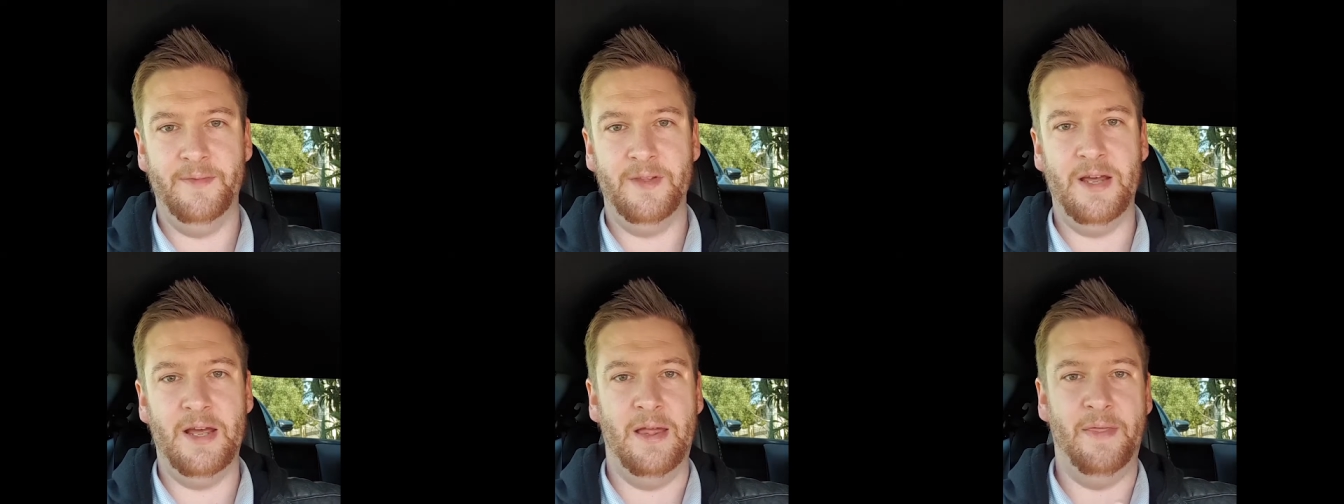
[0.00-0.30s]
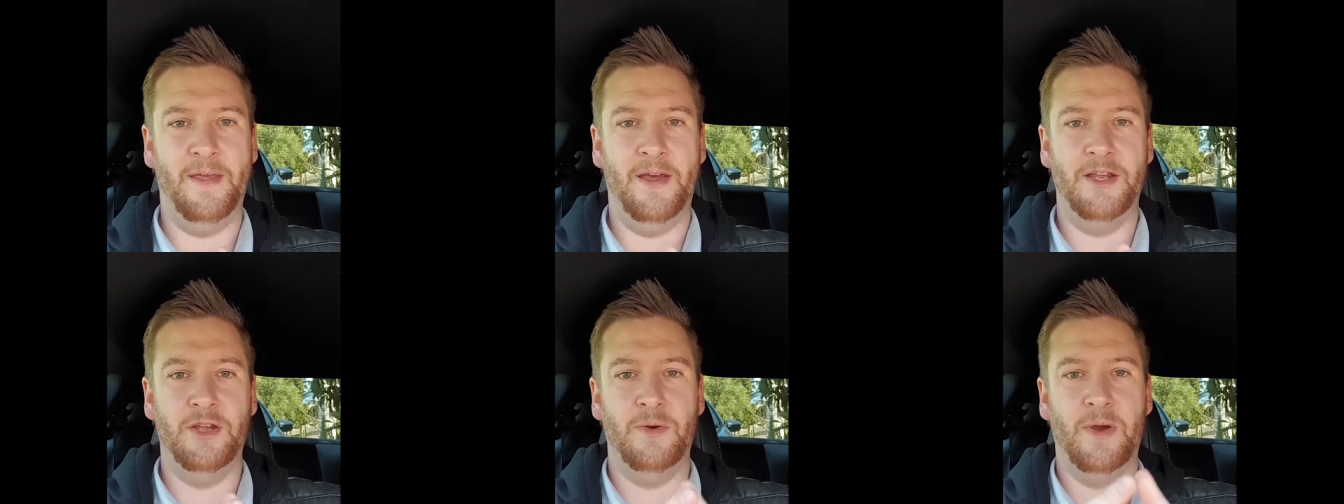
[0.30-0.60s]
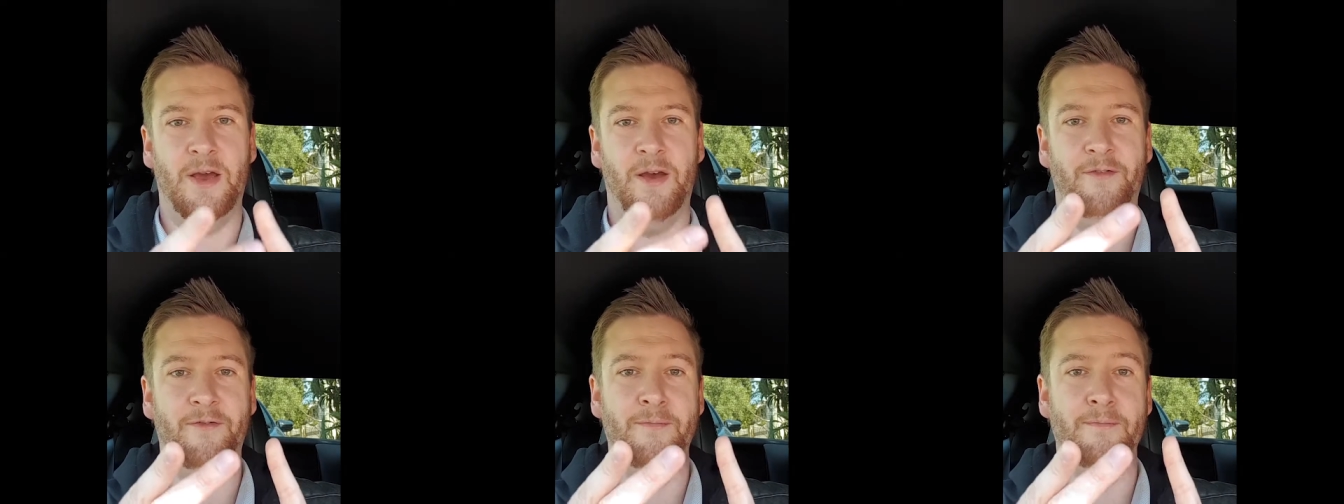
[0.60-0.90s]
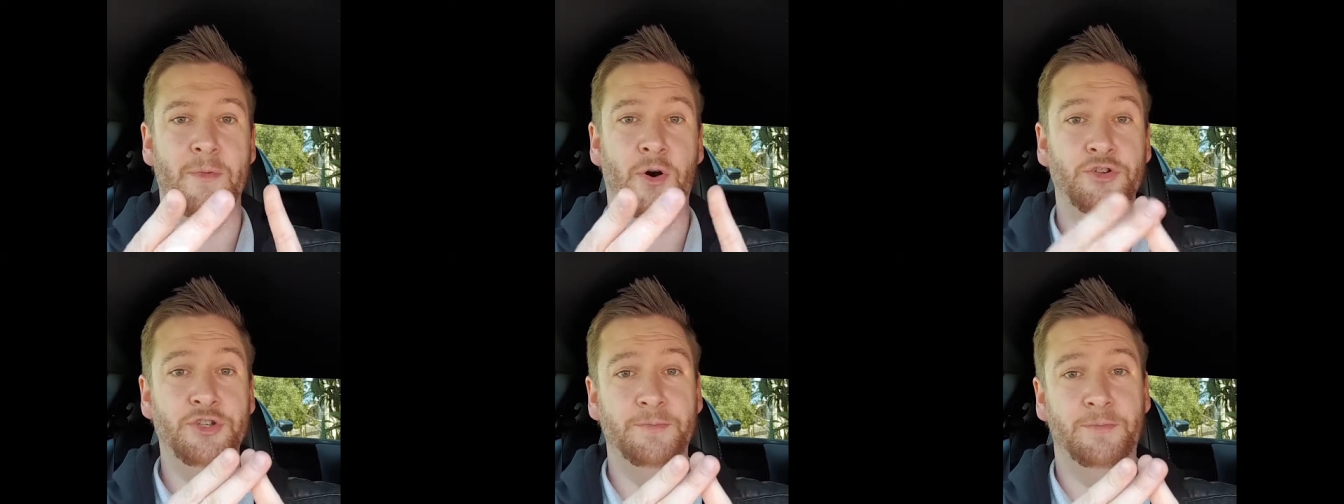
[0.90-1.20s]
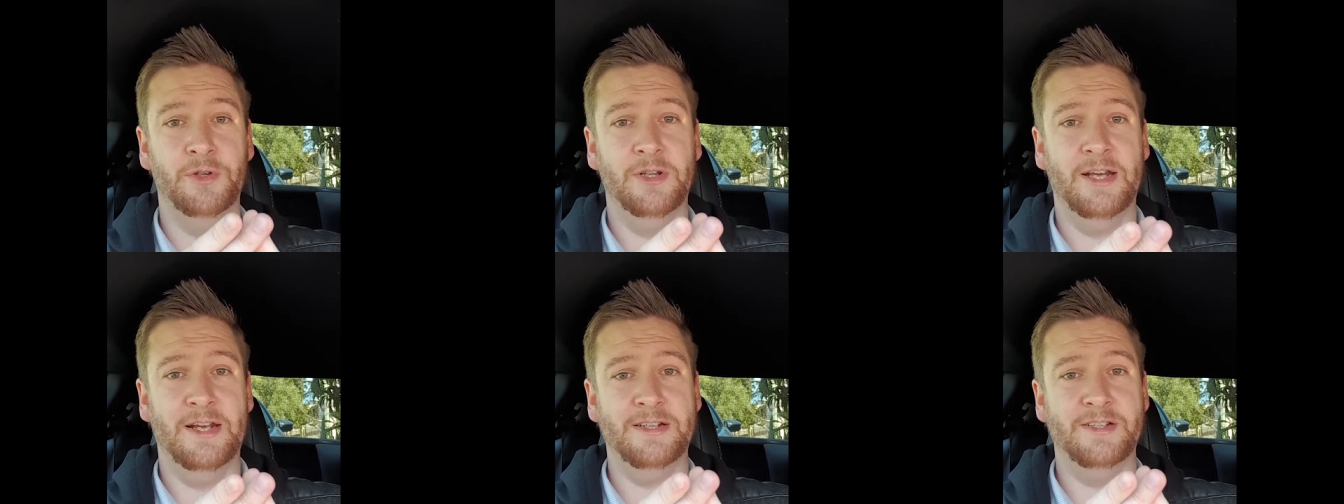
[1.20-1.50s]
and that you have
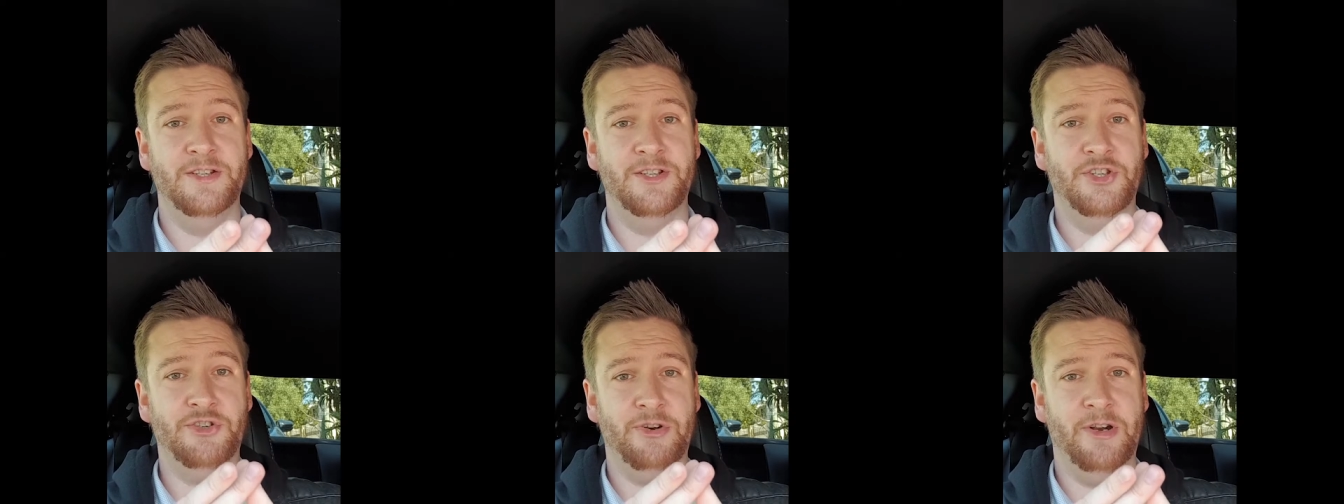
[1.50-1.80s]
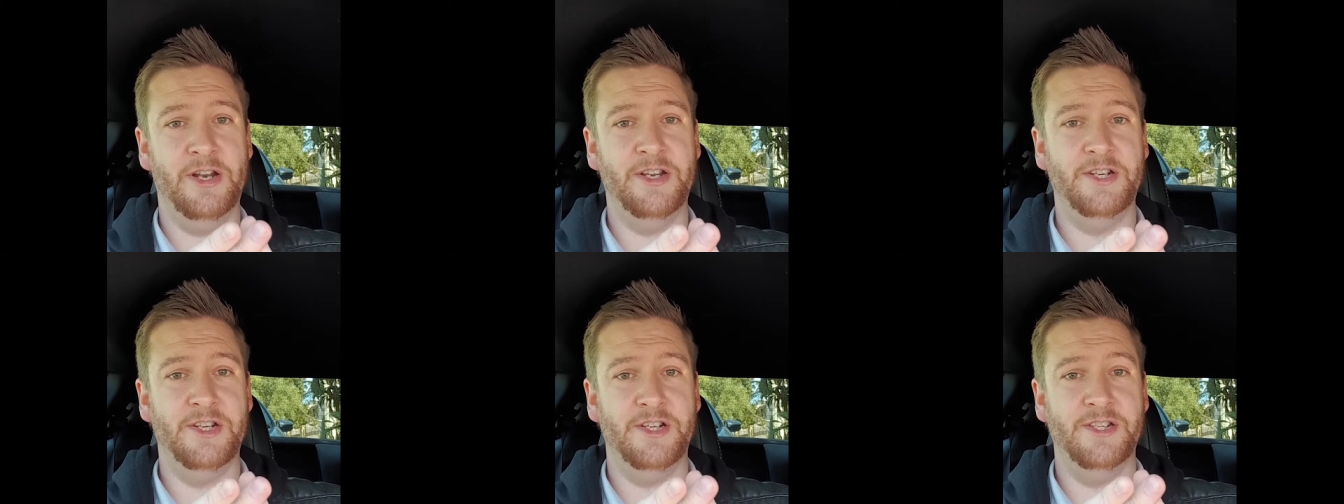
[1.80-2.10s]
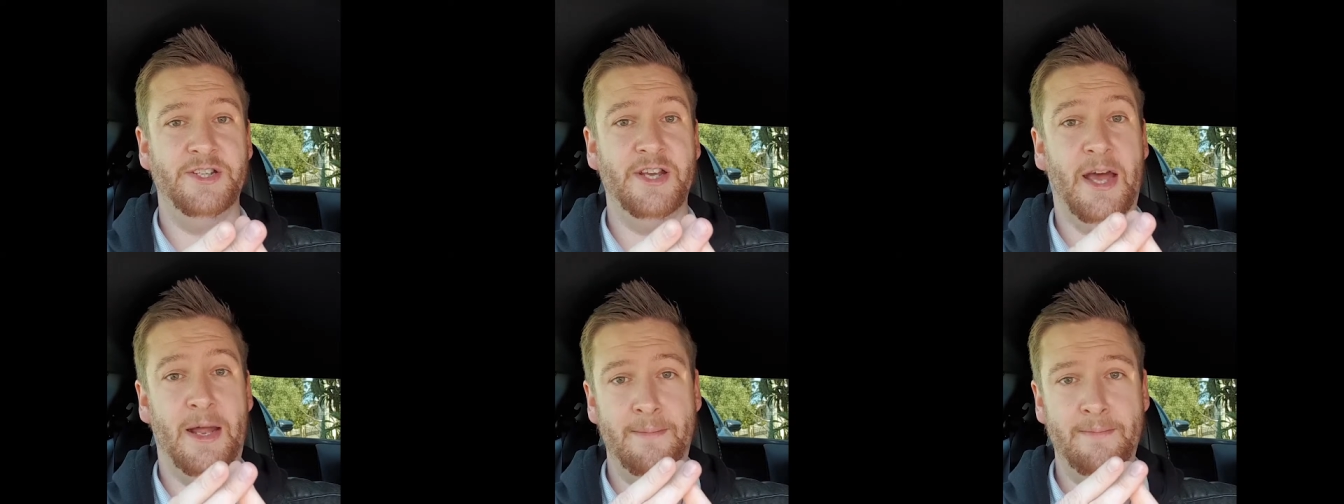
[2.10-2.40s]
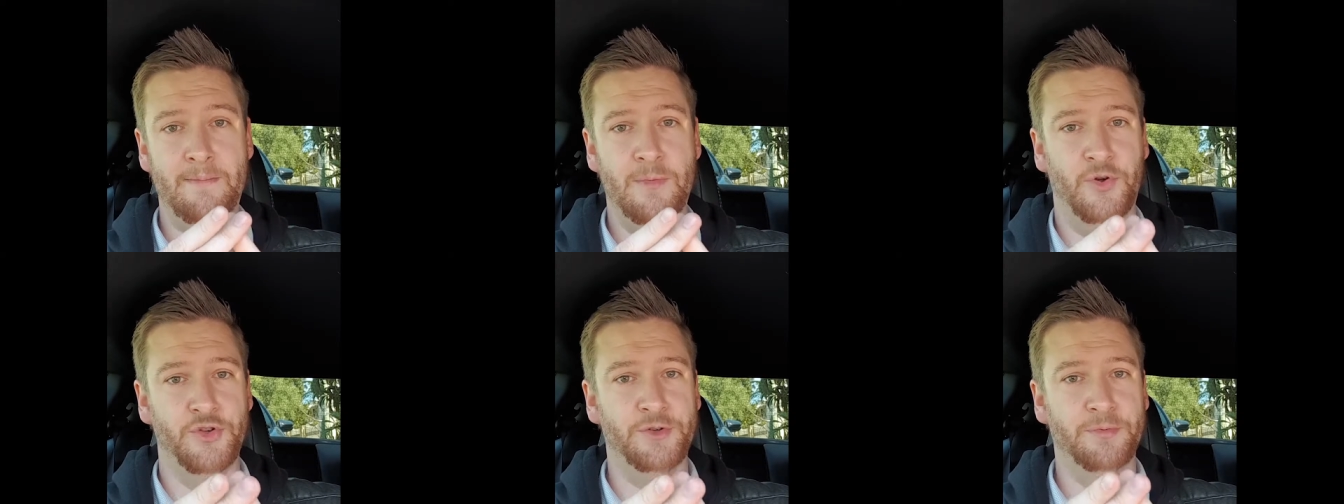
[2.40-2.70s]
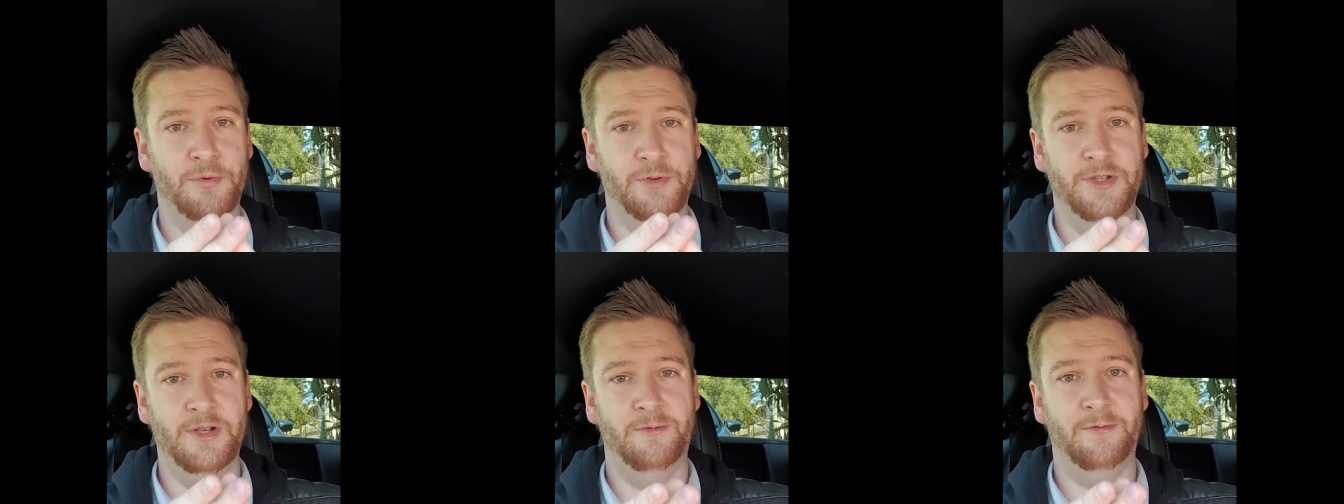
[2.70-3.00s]
multiple exit strategies at
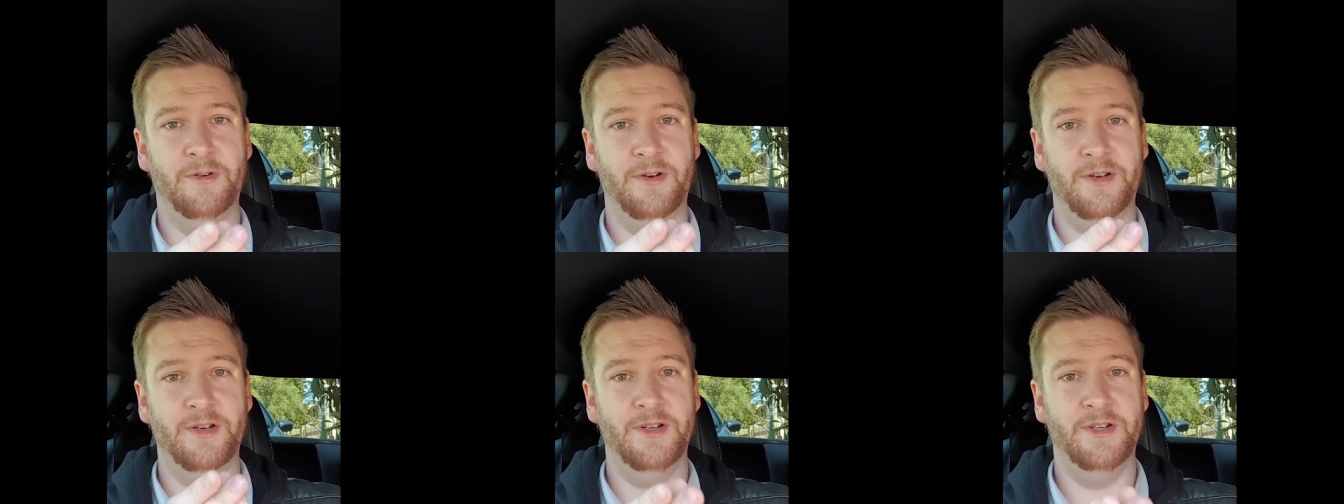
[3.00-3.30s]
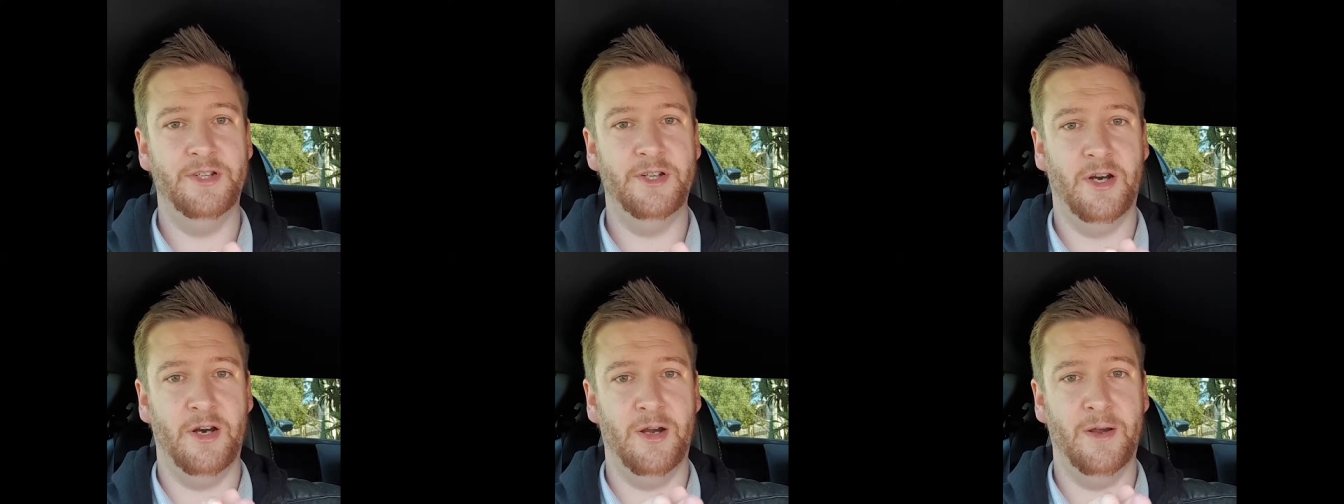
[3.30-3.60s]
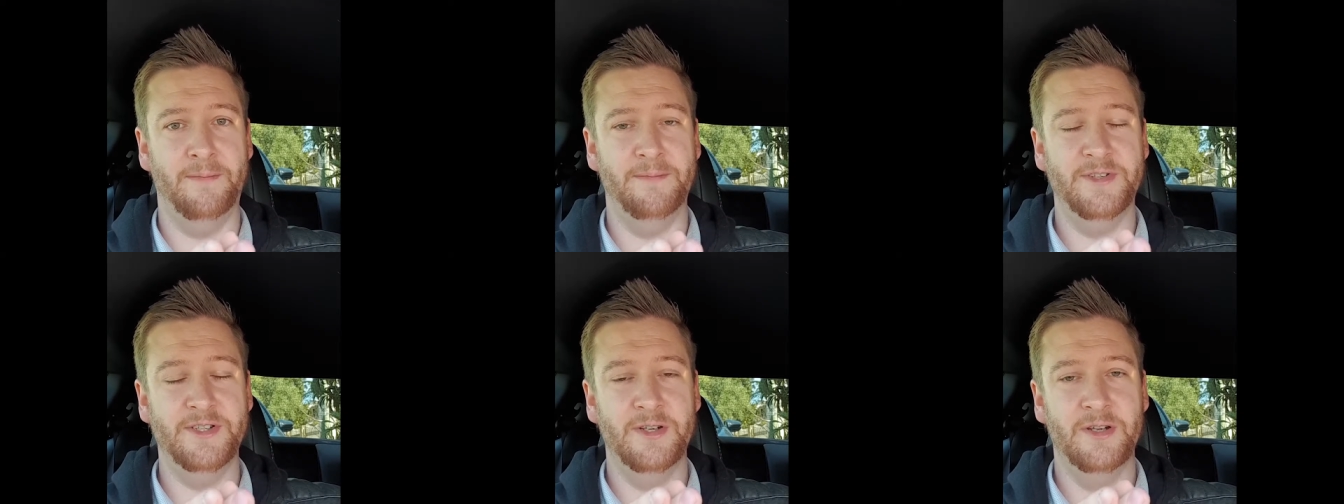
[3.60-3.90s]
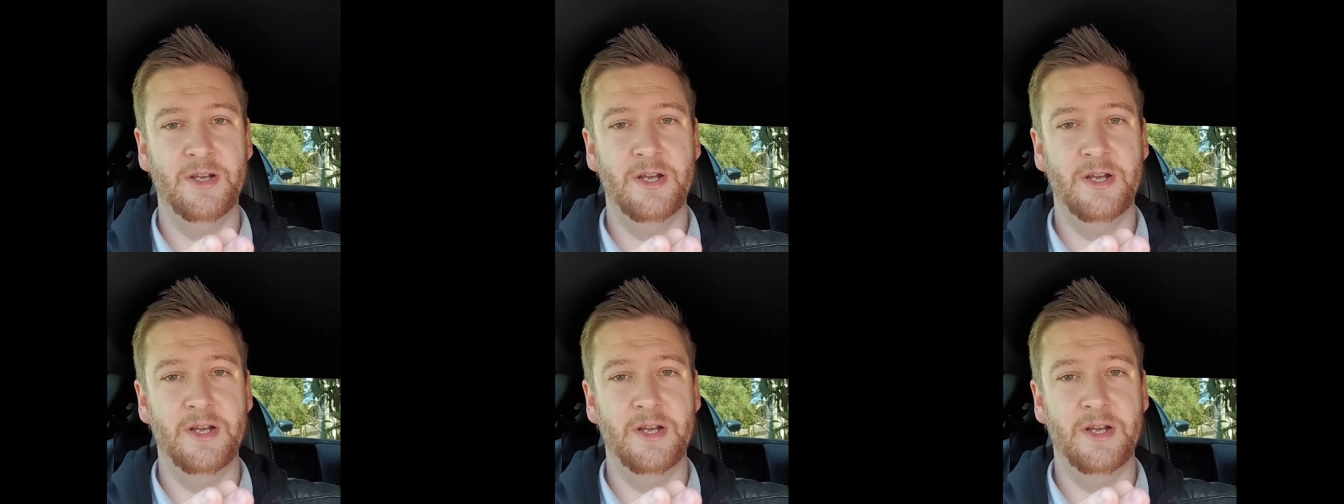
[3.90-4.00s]
multiple different times.